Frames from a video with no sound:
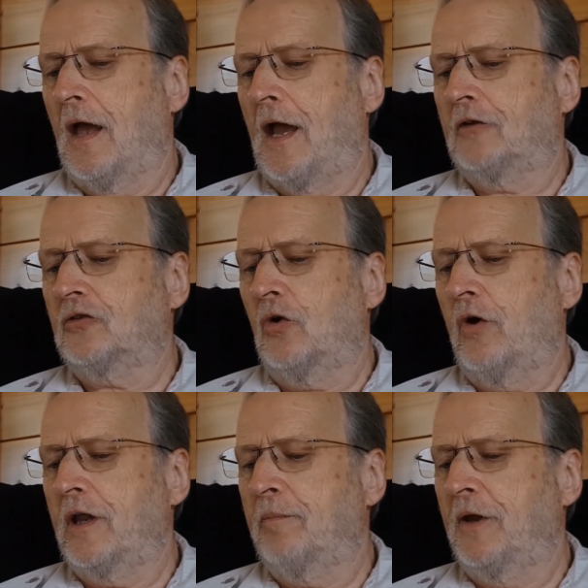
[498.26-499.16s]
has there
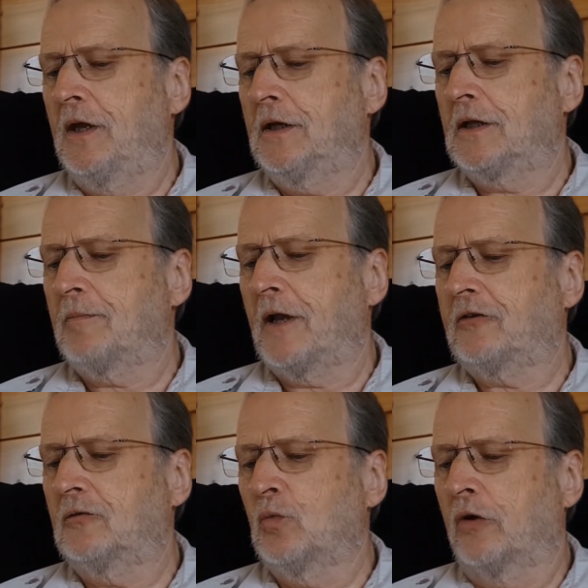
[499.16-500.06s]
already been in the
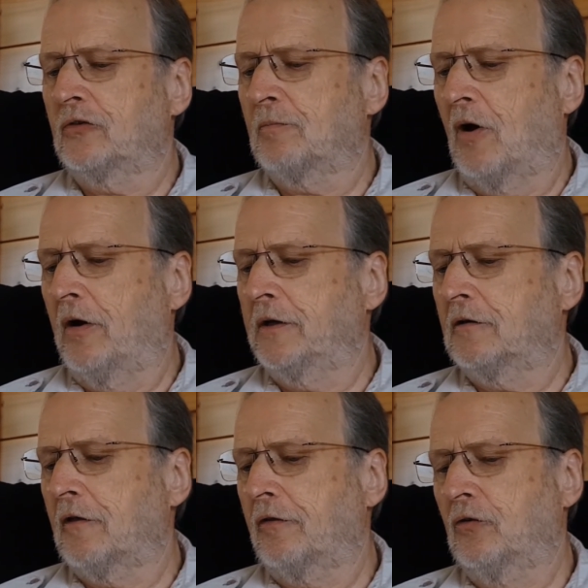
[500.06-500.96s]
Blessed One's
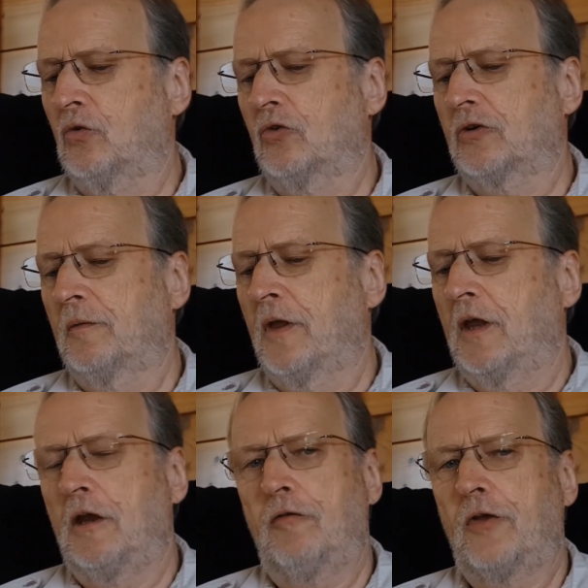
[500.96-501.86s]
mind the thought,
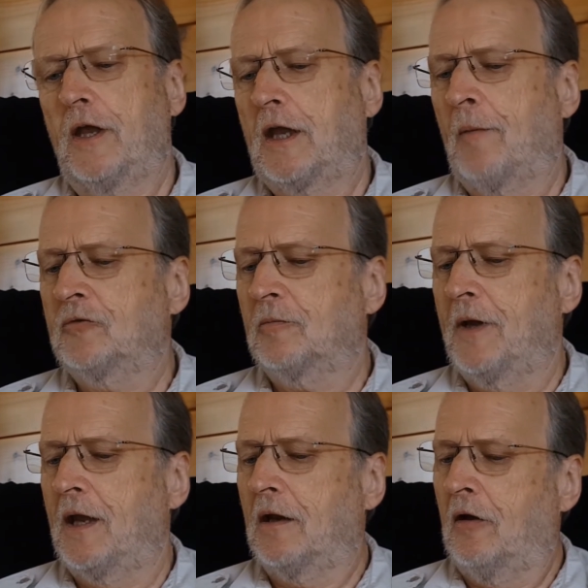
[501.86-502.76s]
if they come to
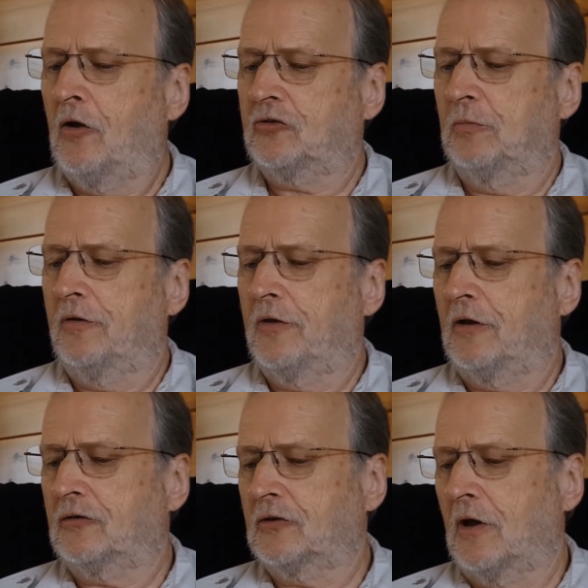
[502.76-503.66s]
me and ask me
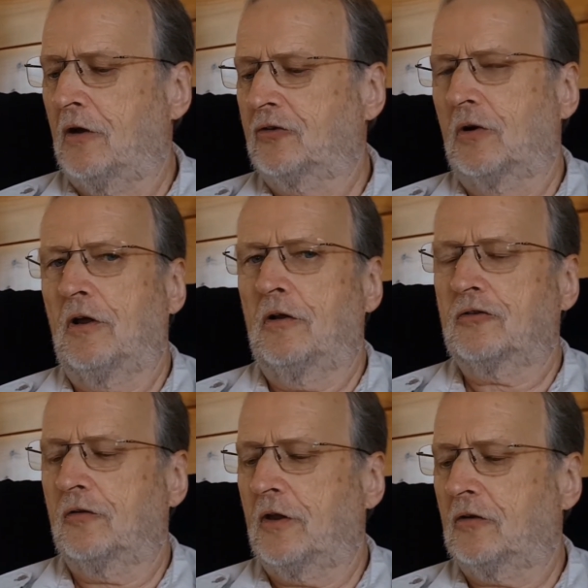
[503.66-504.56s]
thus, I shall
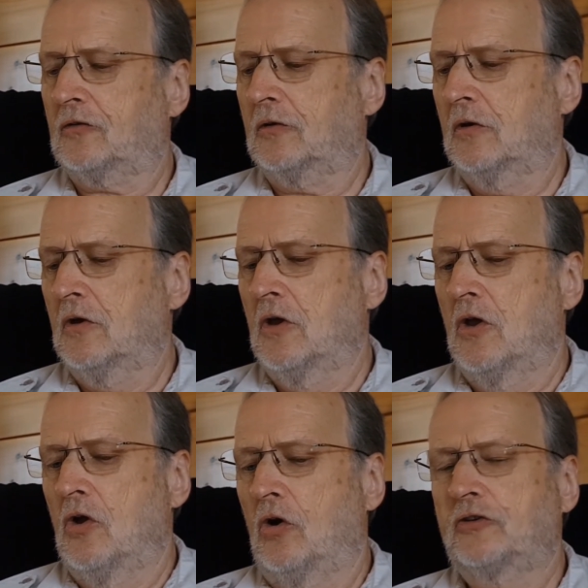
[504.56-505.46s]
answer thus?
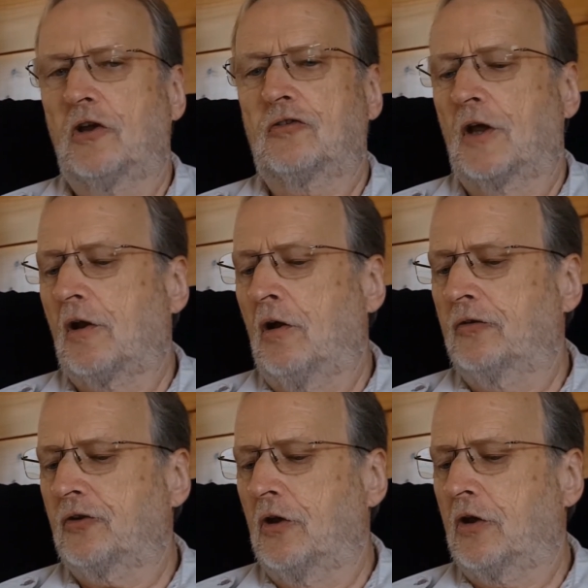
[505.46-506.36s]
Or does that
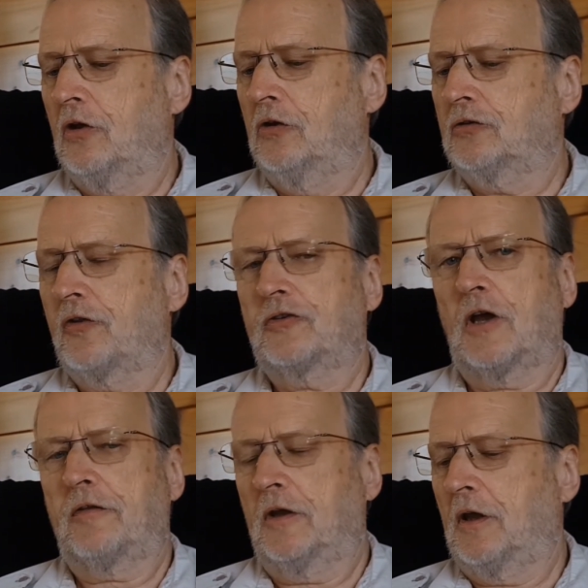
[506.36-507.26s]
answer occur to the
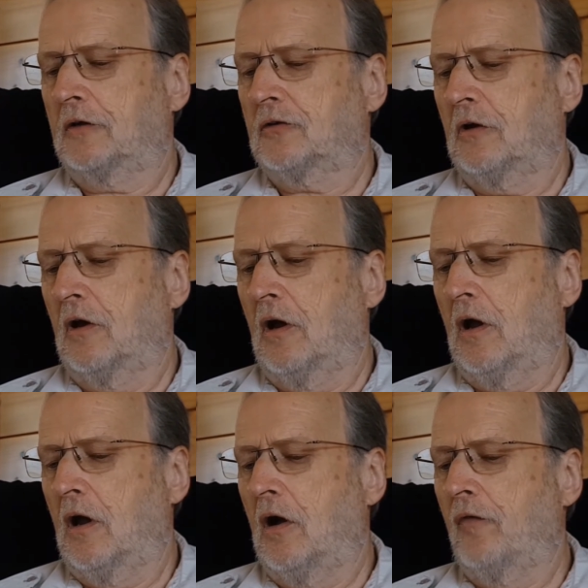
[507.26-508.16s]
Tathagata
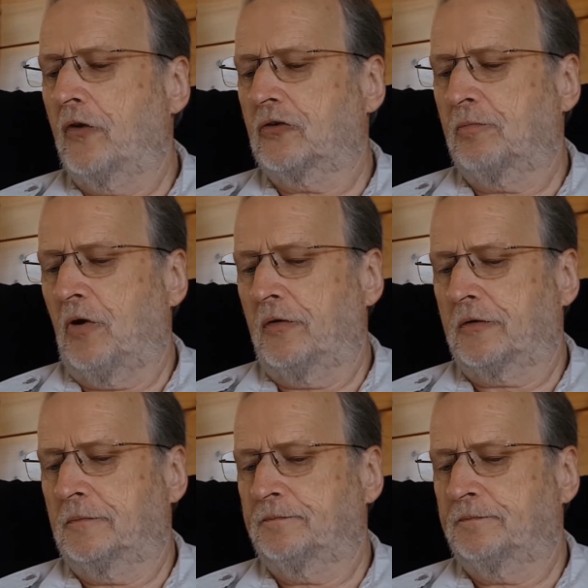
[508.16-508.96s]
on the spot?